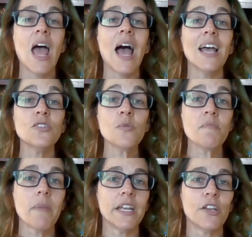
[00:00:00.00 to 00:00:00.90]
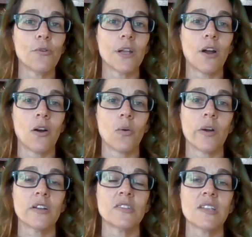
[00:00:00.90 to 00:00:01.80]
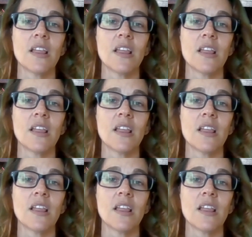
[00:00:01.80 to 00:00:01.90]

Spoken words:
As with many great artworks,